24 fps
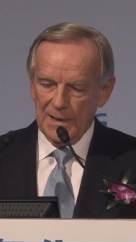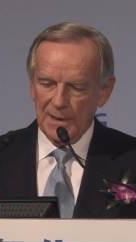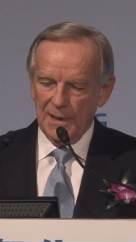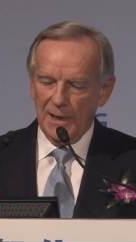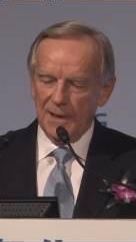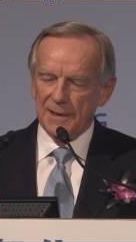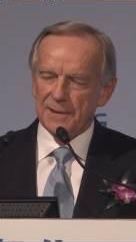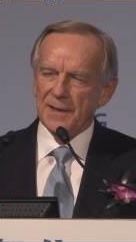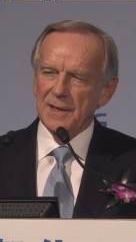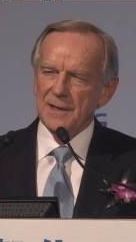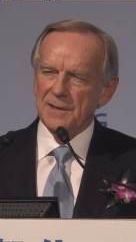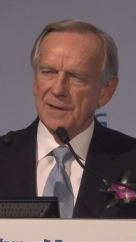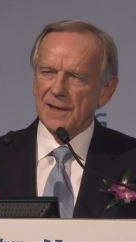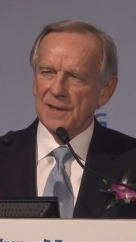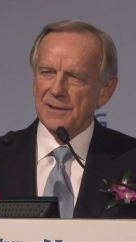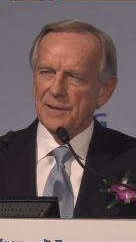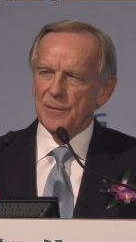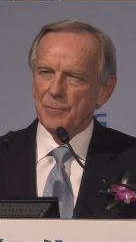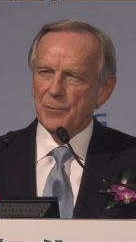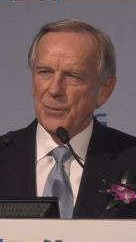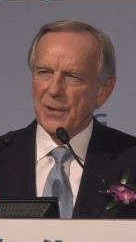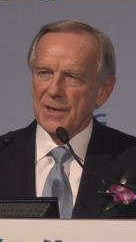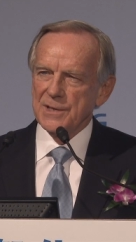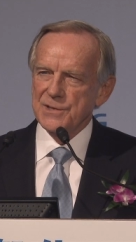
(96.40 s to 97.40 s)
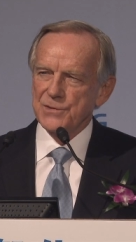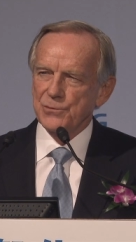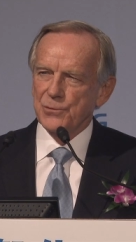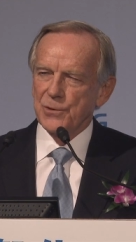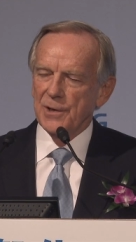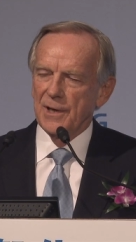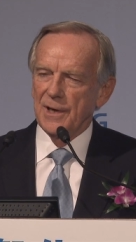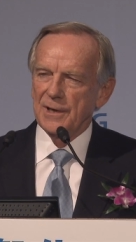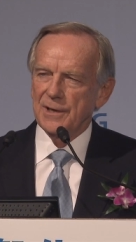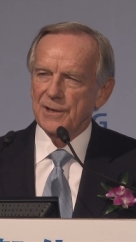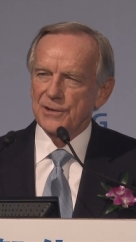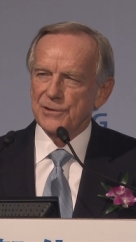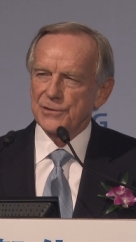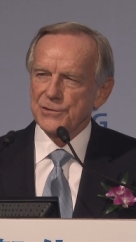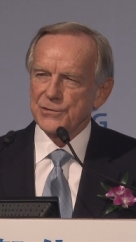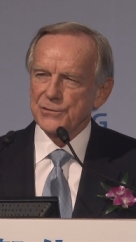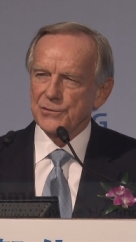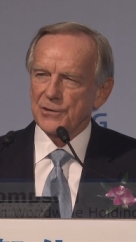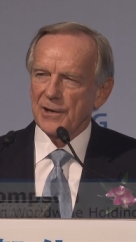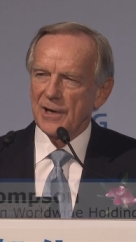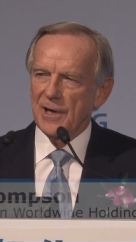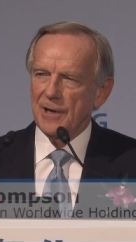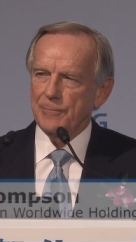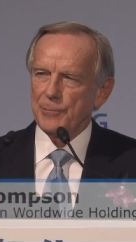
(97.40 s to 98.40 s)
I think that the best way I could
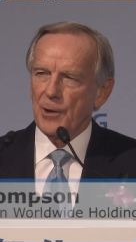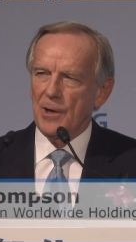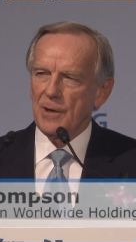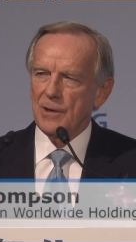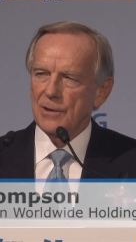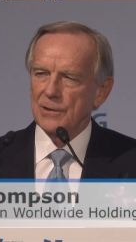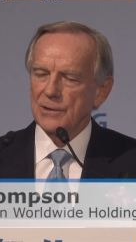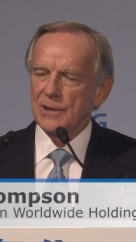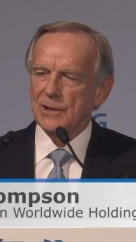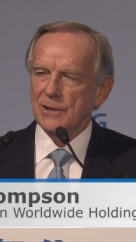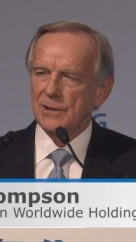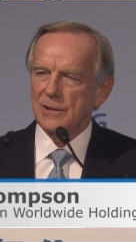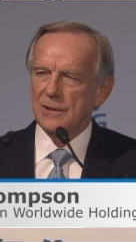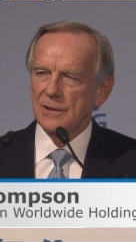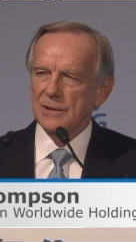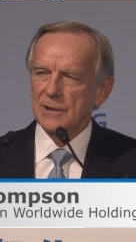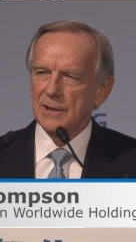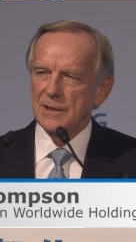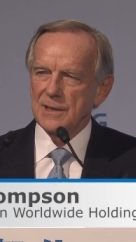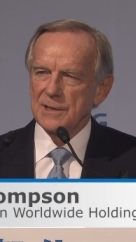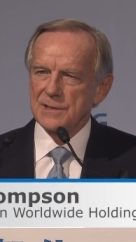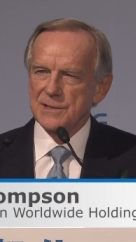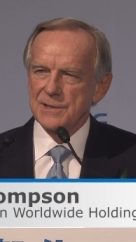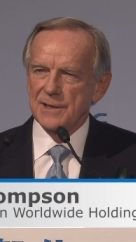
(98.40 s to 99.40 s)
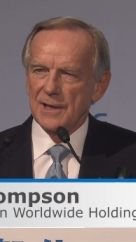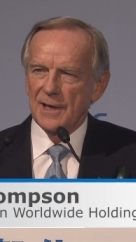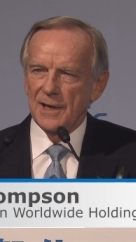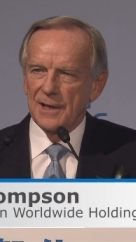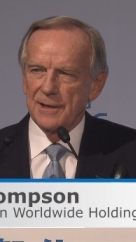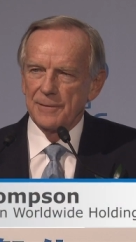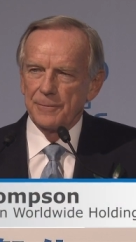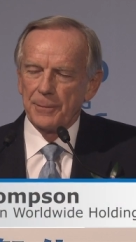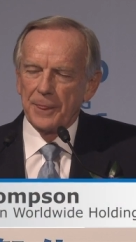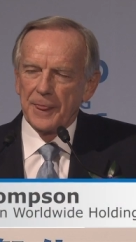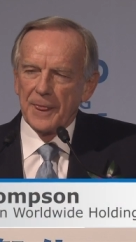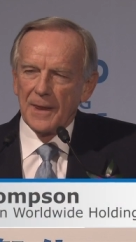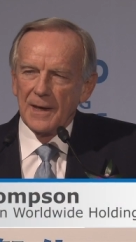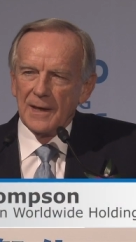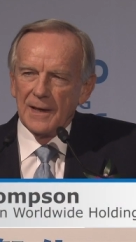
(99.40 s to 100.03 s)
describe Hong Kong is that